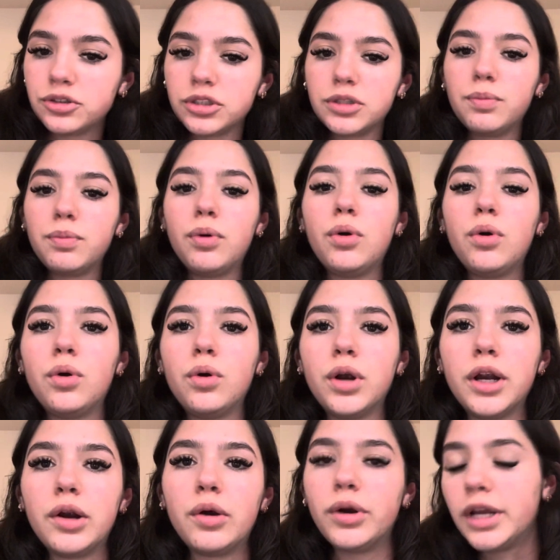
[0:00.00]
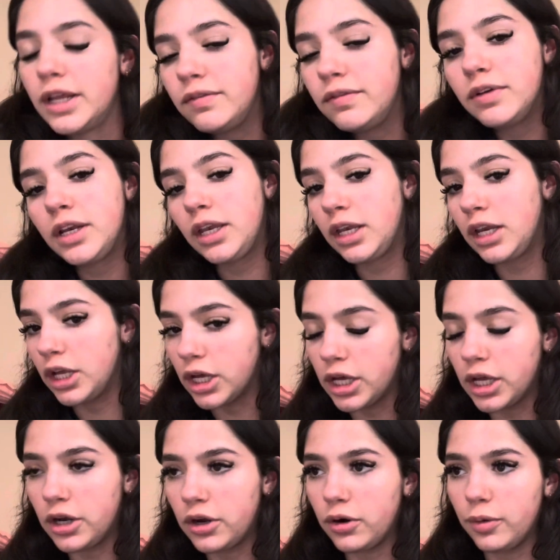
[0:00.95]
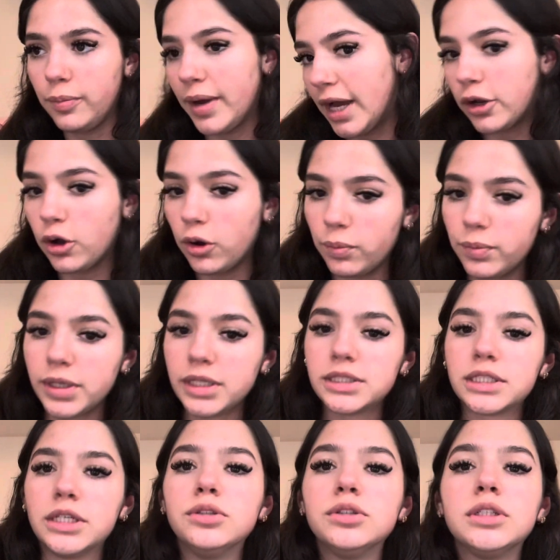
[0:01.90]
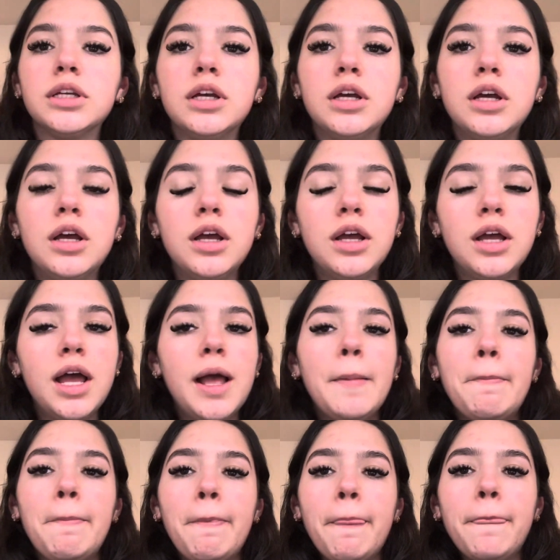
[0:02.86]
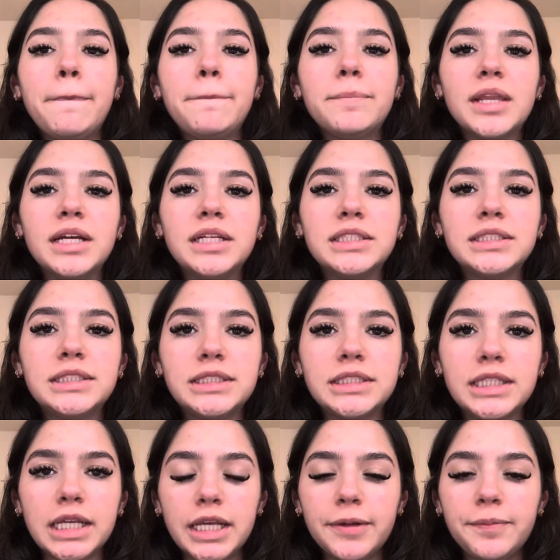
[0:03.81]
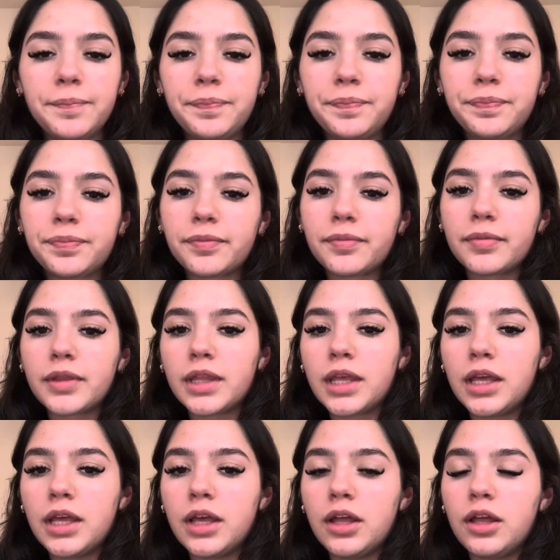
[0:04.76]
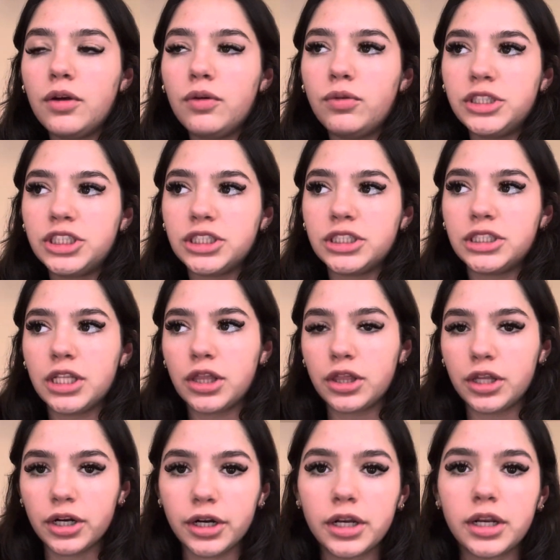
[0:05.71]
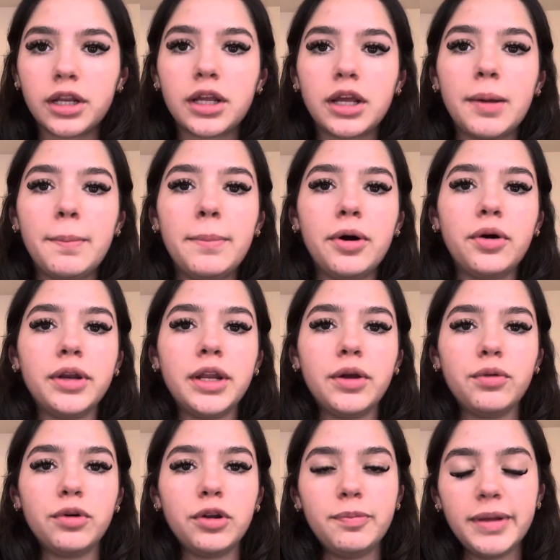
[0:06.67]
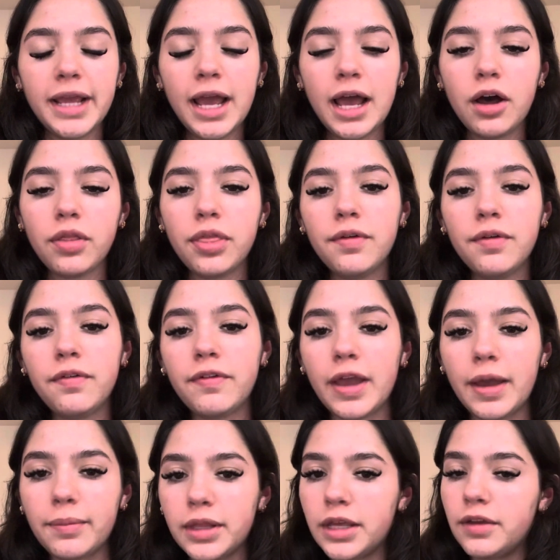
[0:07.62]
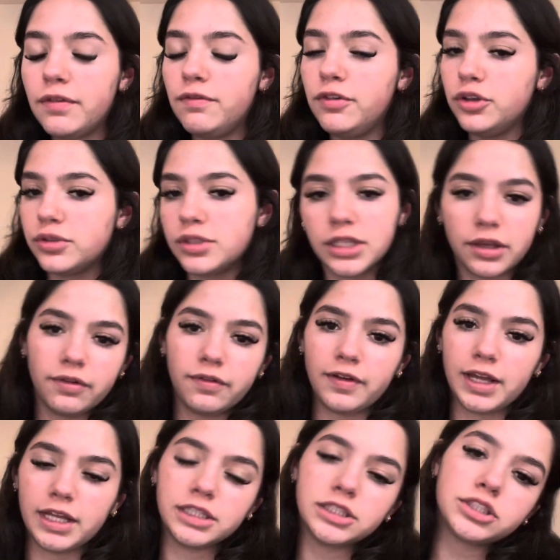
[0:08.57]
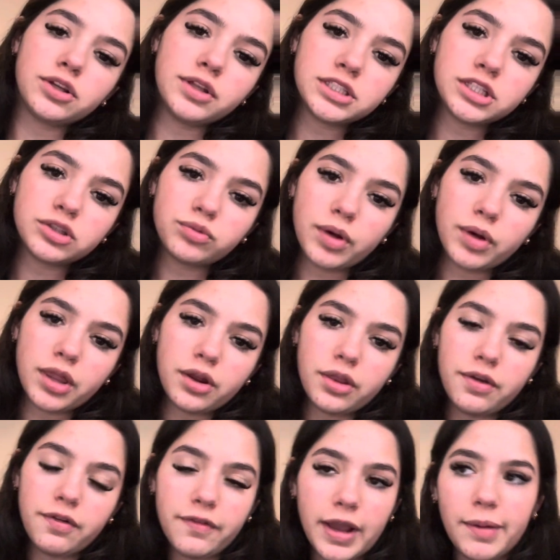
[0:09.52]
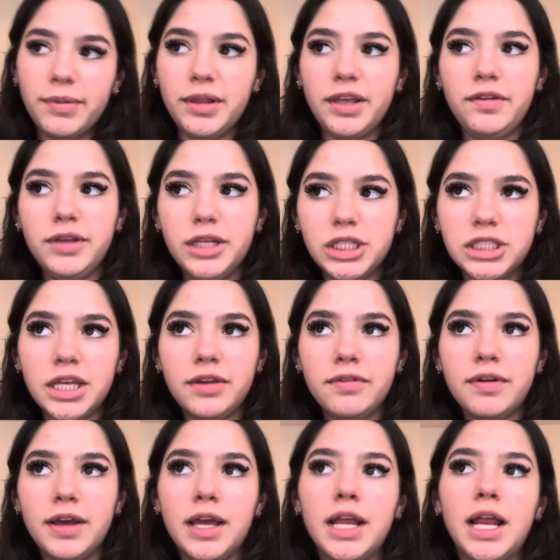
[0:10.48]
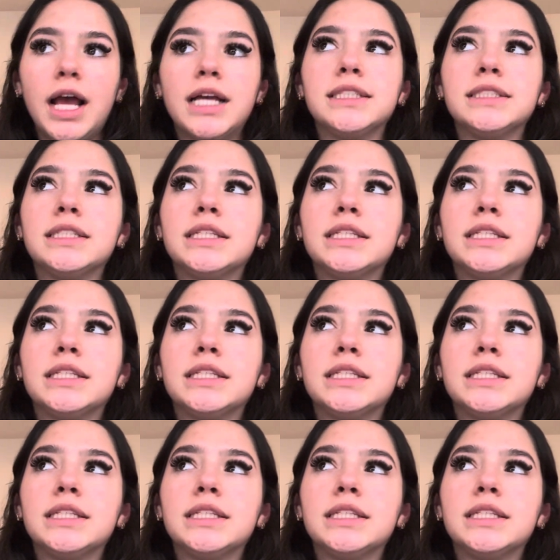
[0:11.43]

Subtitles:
support, or even good or bad coping skills. C, which is the third component, would be how the family views the event. So this is whether the family views the event as